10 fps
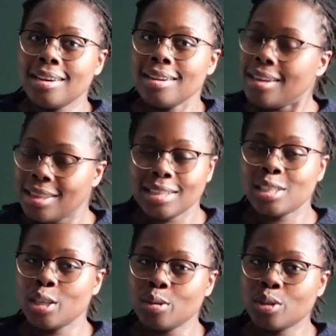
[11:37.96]
knit
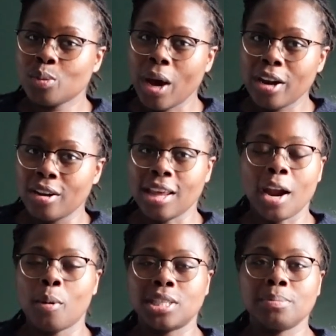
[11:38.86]
this huge sweater that
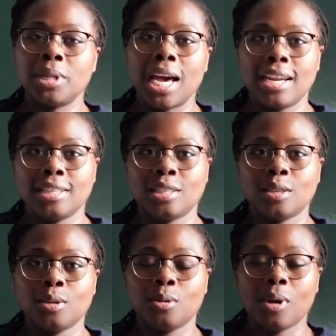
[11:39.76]
I wasn't planning
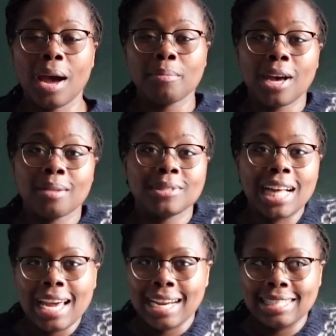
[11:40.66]
to, I'm
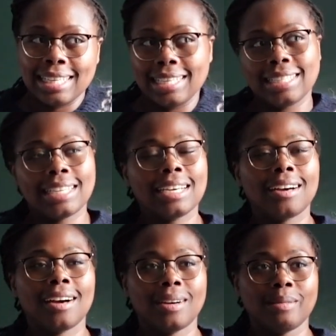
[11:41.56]
glad I did,
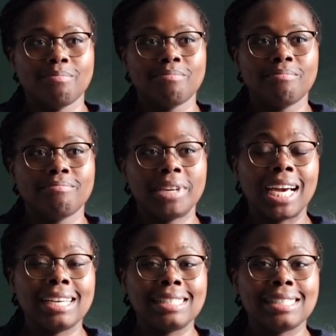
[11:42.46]

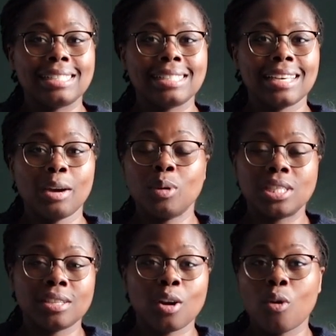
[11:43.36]
because it
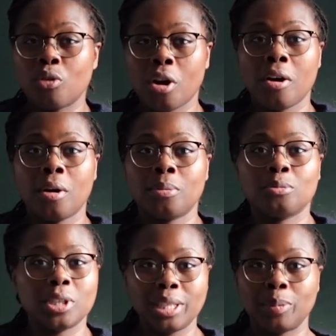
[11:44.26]
was an overall
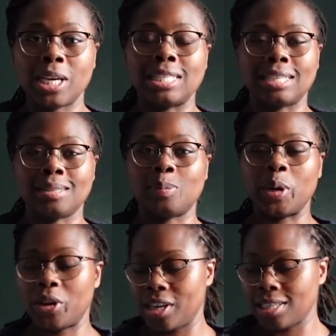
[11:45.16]
really pleasant
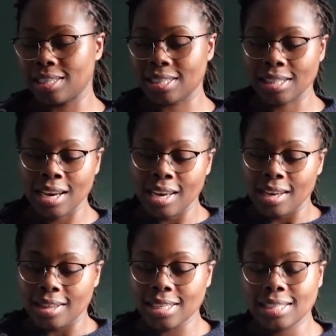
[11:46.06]
experience.
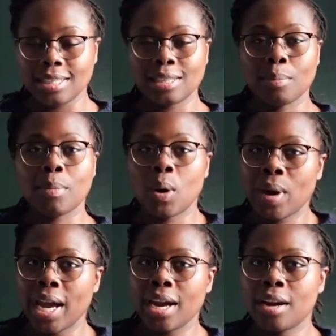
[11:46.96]
This is a
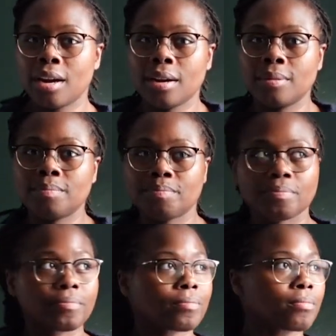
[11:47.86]
mohair
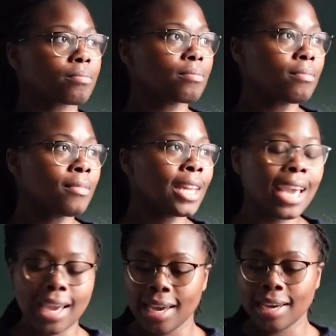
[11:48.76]

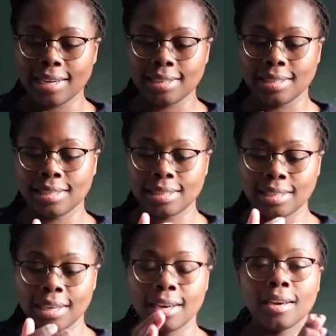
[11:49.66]
and
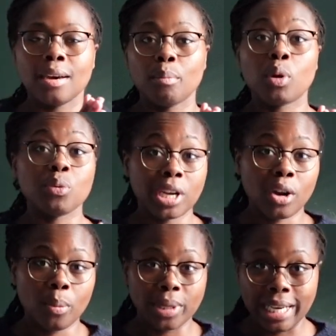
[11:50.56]

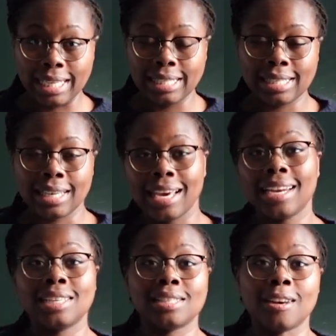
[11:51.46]
merino blend.
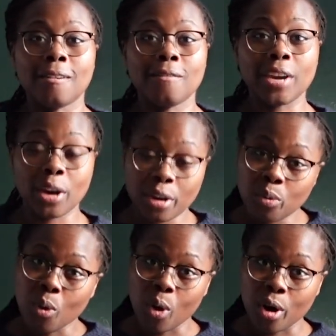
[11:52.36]
It is very
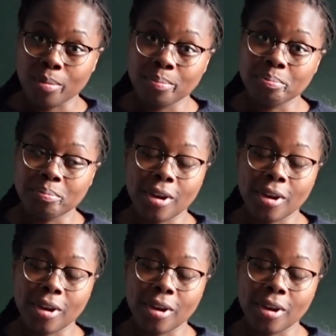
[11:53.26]
warm,